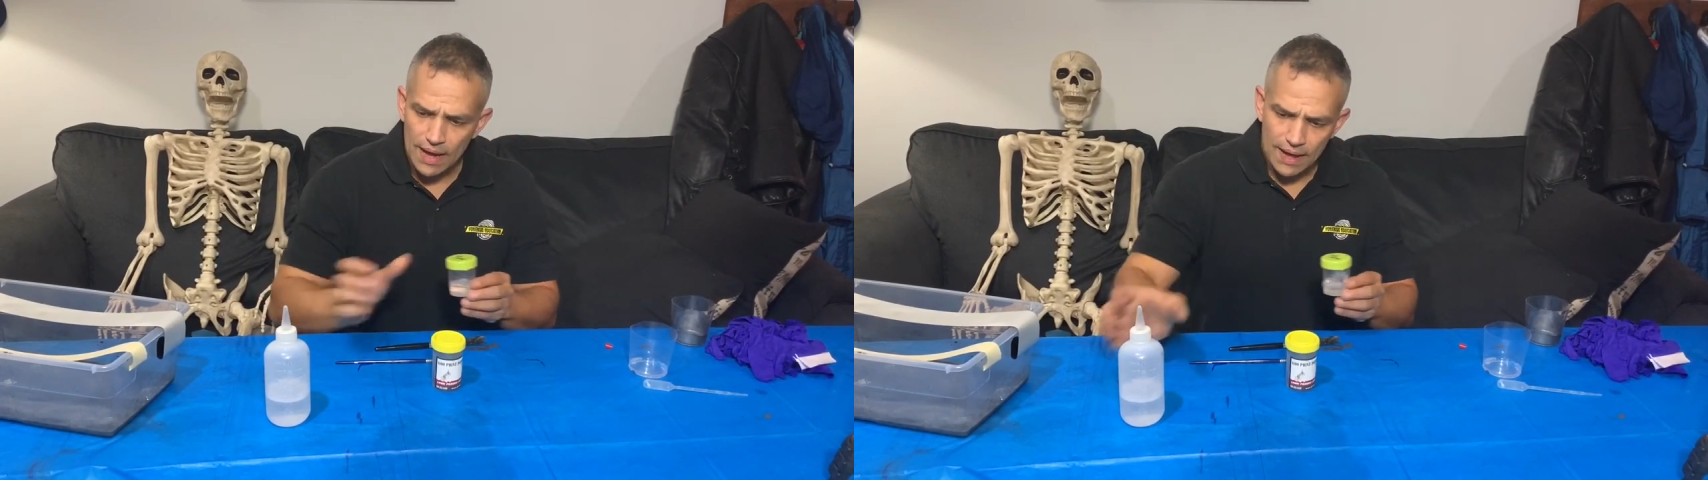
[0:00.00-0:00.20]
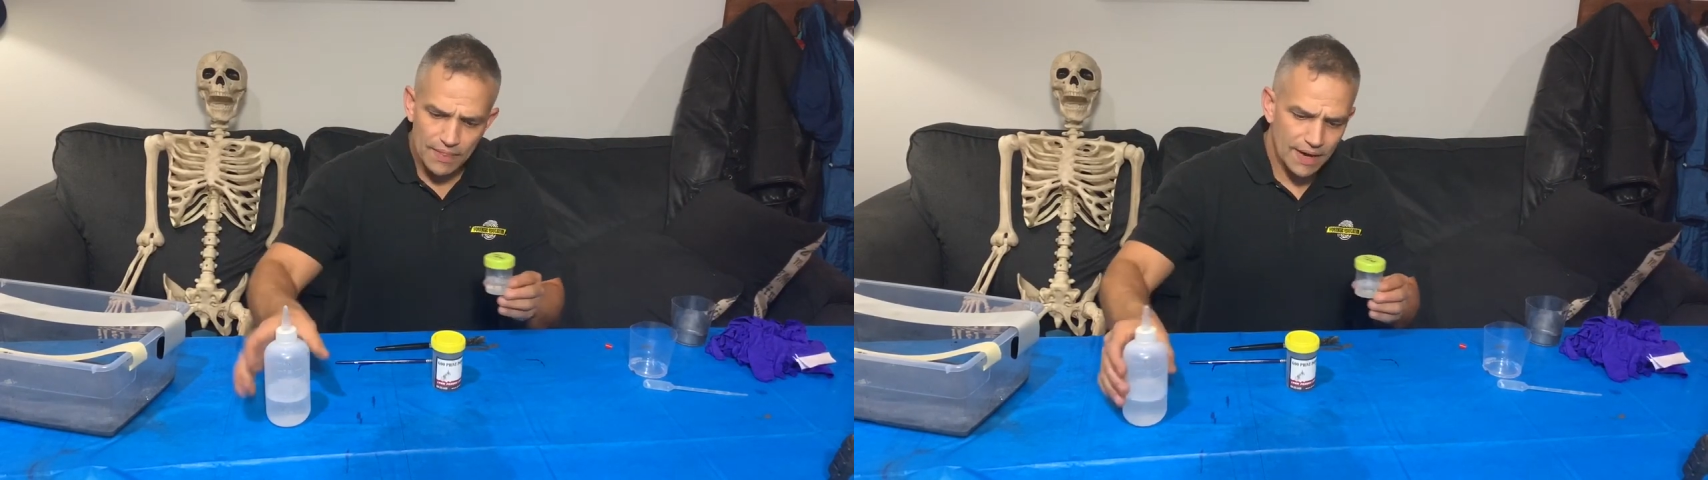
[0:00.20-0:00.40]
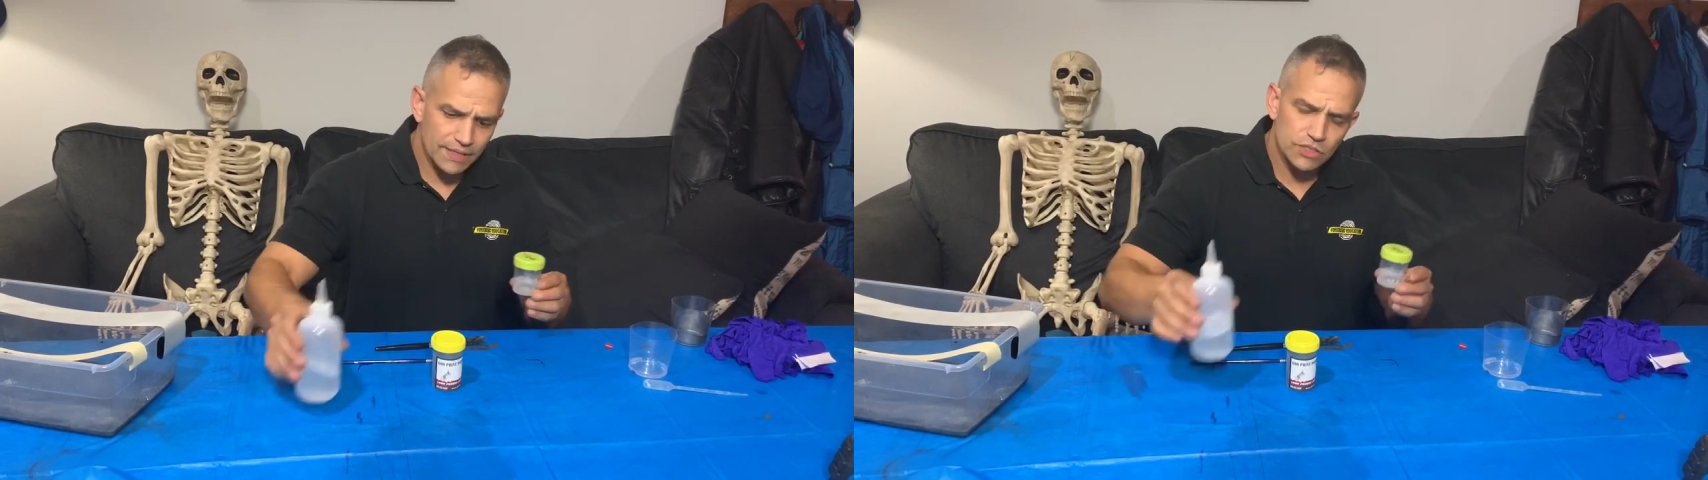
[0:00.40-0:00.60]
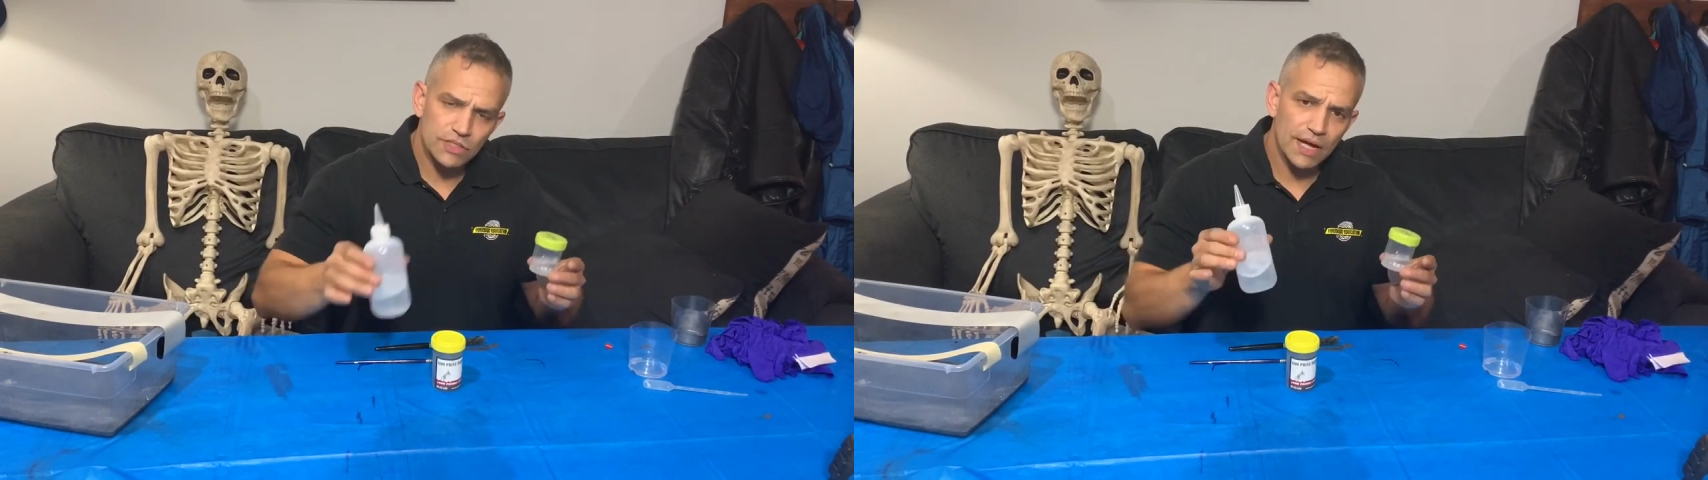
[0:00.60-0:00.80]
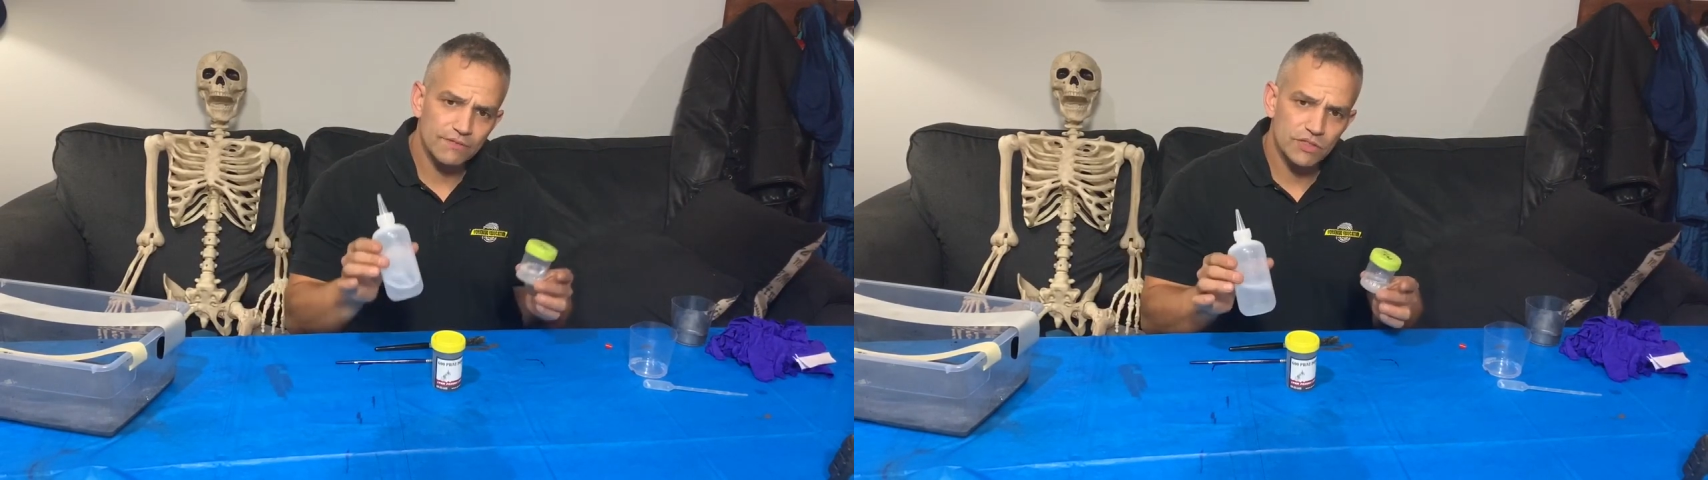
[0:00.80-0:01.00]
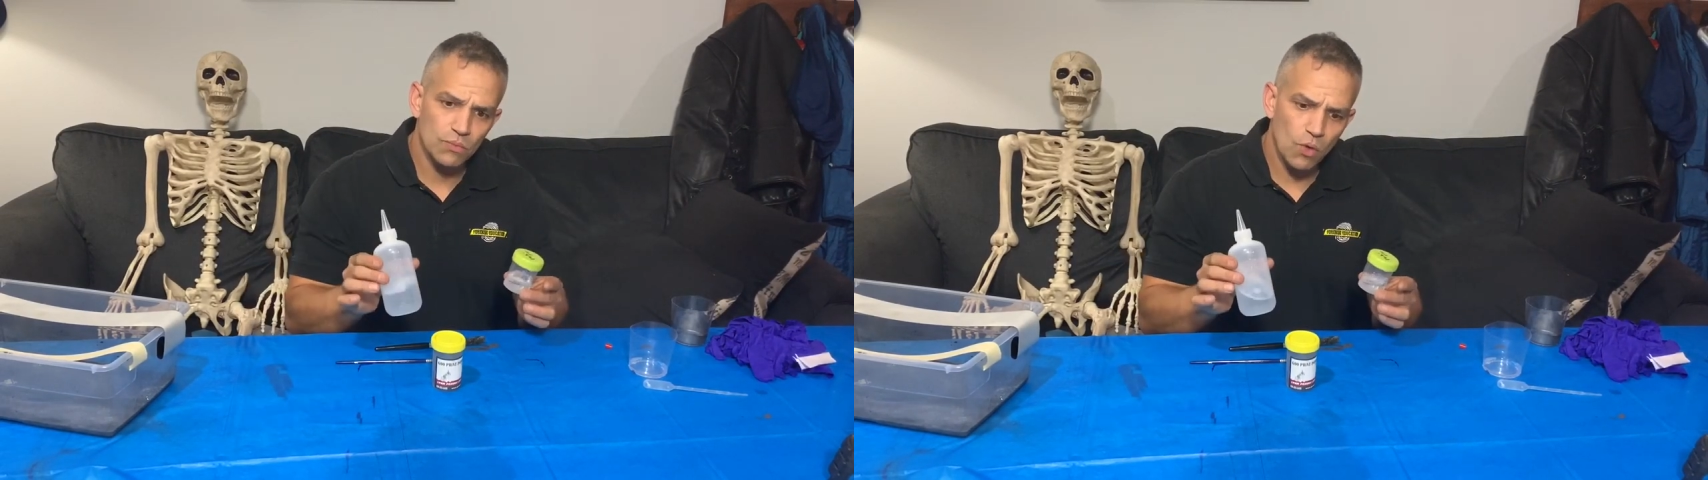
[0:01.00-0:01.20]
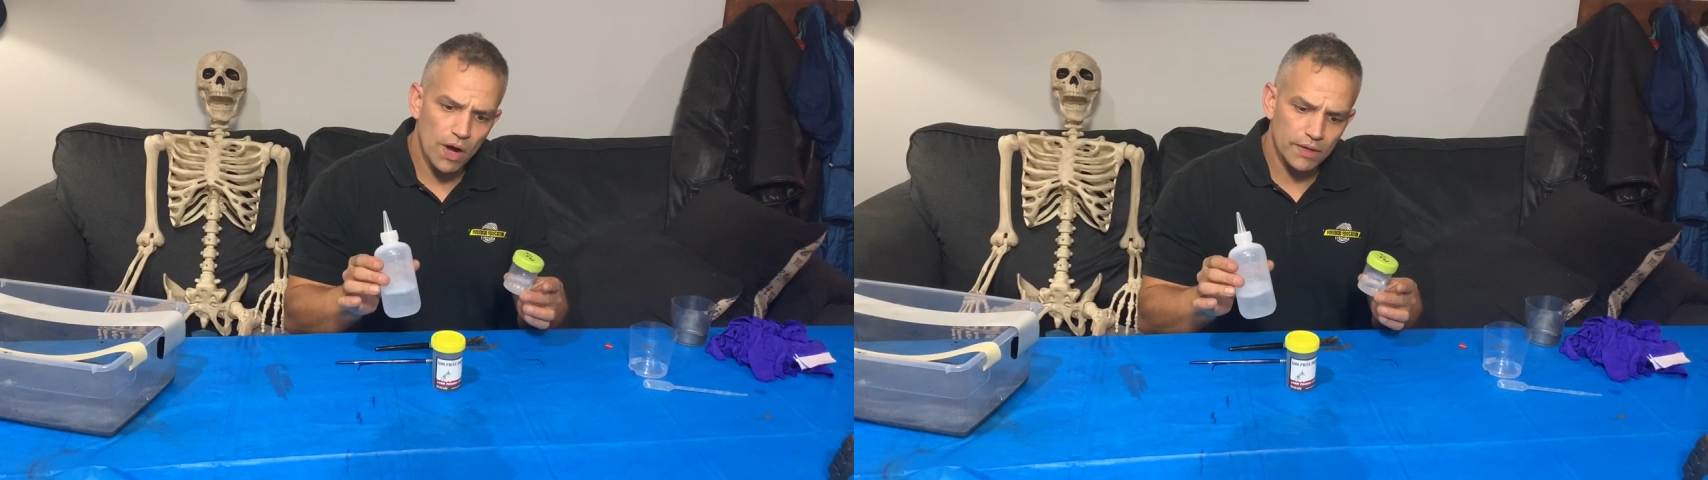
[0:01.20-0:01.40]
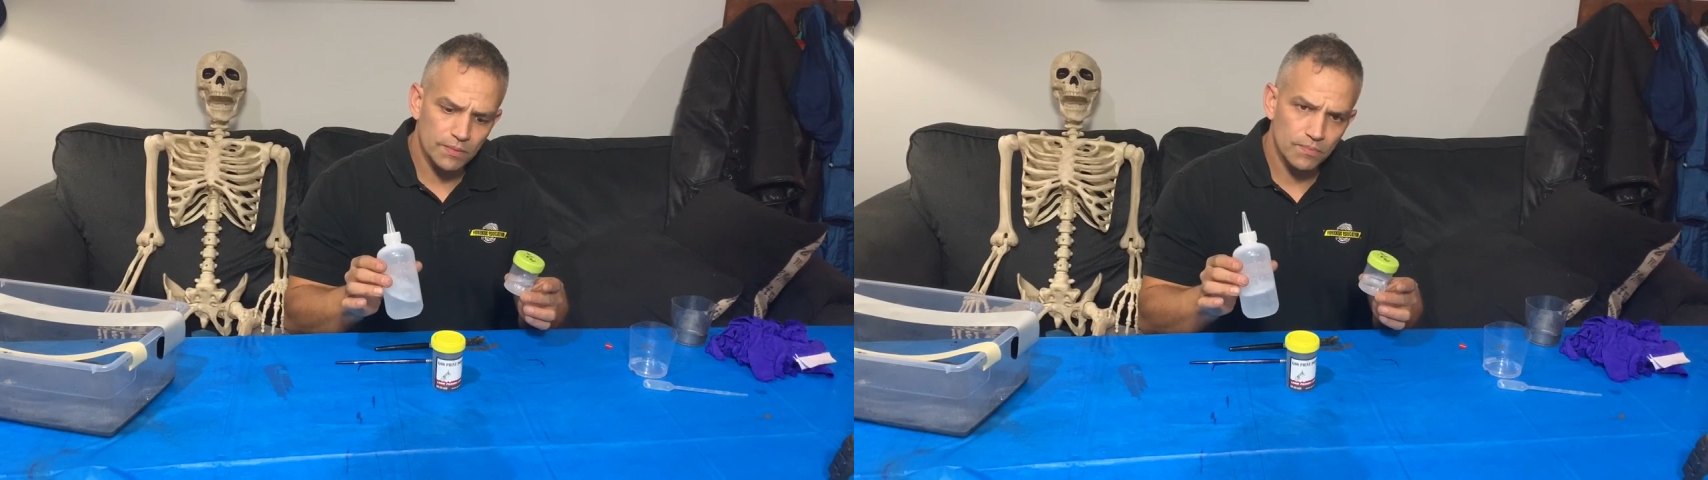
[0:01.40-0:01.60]
and then I just have some
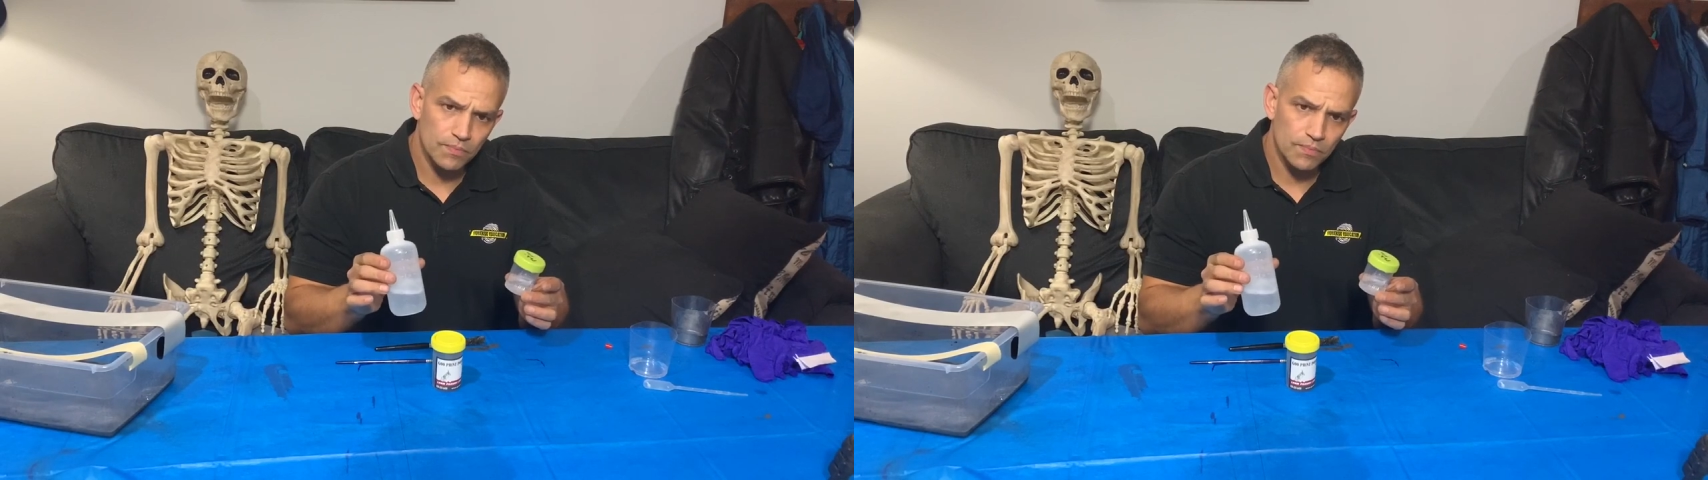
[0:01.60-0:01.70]
water.